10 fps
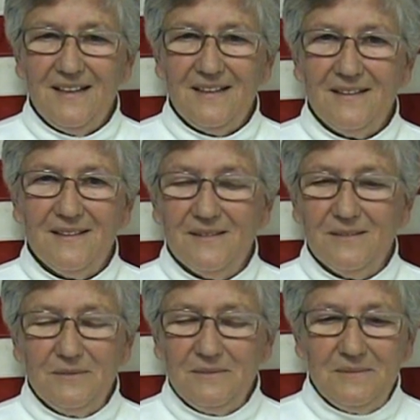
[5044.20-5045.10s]

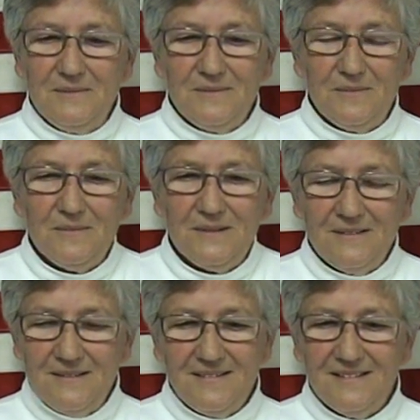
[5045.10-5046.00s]
Uh,
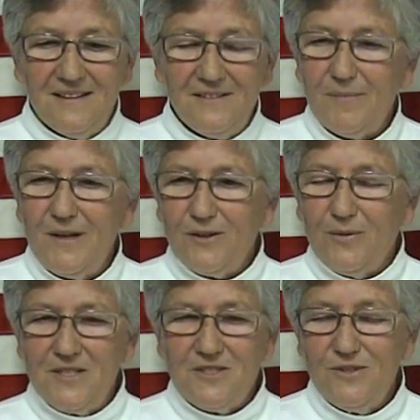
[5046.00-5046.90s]
and some other
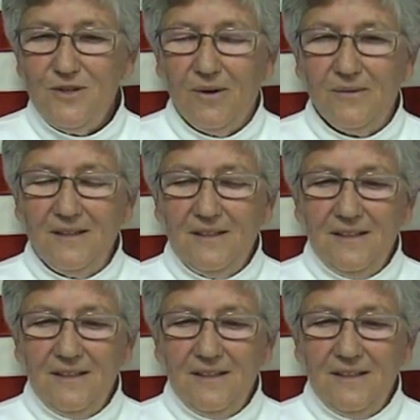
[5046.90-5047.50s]
question? No.